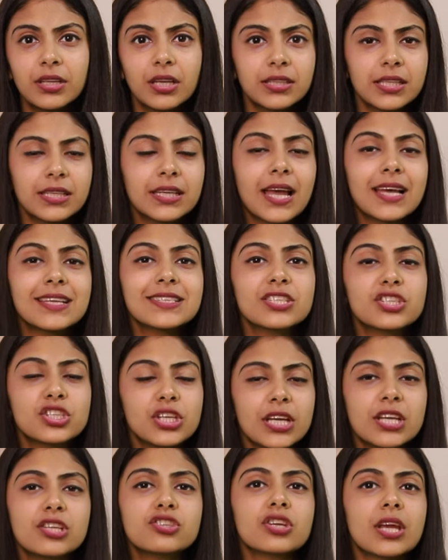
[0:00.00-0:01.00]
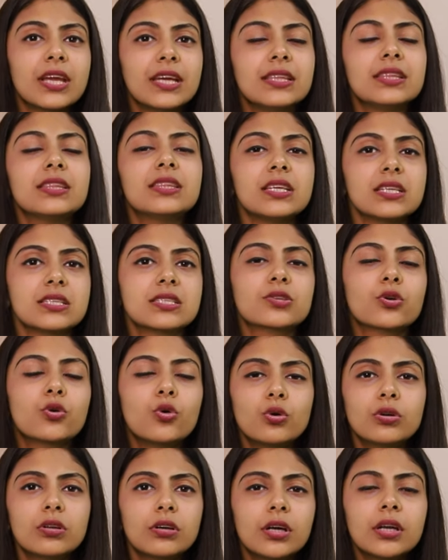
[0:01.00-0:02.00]
nothing has changed in this
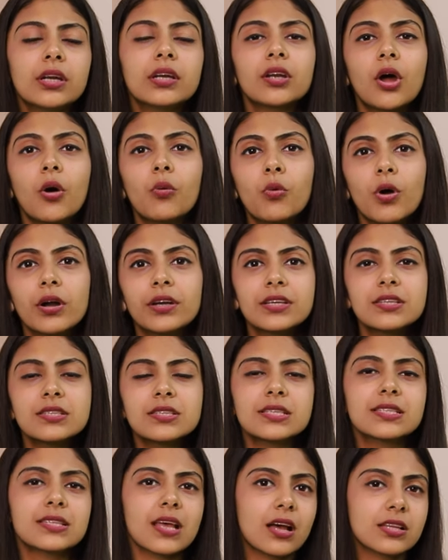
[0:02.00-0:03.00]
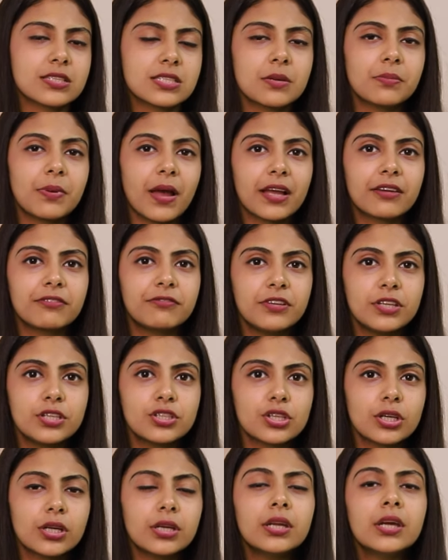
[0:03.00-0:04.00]
scooter. Now, what is this answer back
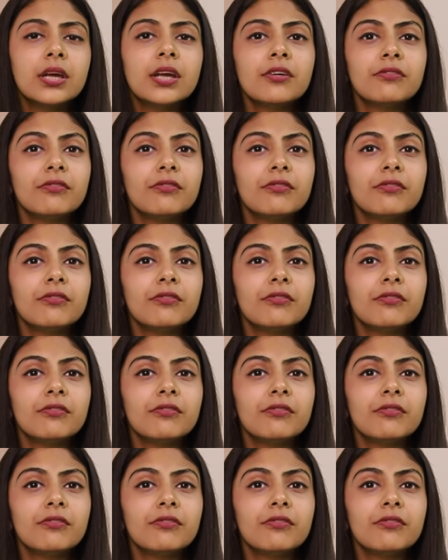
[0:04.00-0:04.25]
feature?